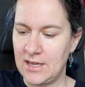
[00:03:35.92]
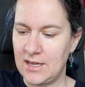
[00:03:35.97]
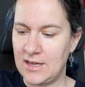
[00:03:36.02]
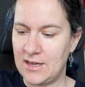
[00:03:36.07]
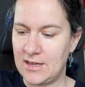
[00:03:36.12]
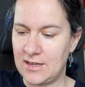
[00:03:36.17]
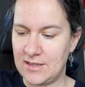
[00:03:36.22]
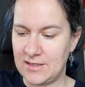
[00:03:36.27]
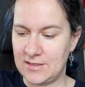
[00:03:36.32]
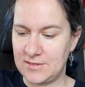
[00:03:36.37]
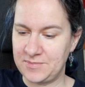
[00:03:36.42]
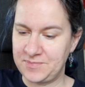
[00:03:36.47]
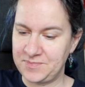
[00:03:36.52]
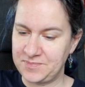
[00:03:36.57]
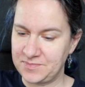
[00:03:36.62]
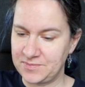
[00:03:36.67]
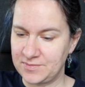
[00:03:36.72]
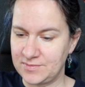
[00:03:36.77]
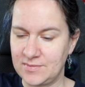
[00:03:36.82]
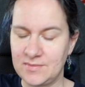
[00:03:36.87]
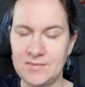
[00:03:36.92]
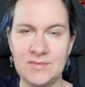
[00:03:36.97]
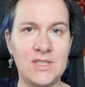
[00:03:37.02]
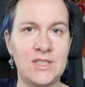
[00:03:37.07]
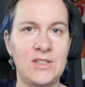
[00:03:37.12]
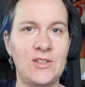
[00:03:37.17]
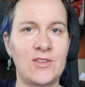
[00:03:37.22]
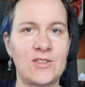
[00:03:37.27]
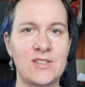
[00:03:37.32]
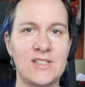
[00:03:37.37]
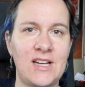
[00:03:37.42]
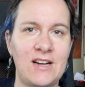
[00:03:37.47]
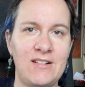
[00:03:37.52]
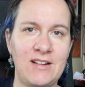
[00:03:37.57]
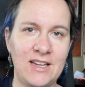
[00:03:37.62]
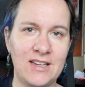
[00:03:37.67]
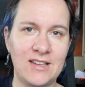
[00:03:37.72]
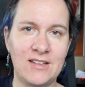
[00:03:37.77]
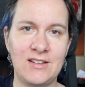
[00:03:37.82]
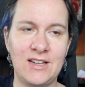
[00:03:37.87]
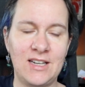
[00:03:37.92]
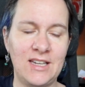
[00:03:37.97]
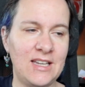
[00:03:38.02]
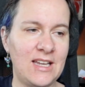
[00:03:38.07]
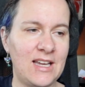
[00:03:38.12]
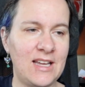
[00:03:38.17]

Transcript: the dogs are angry